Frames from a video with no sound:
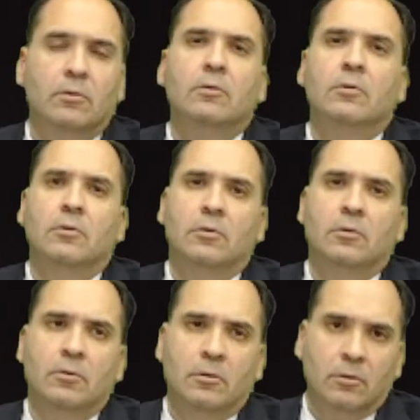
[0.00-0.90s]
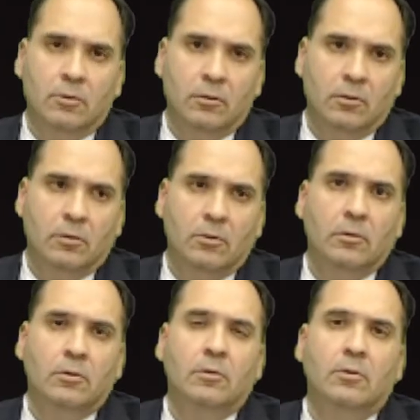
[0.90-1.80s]

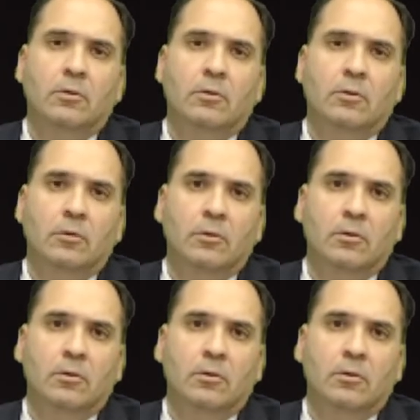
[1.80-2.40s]
[no speech]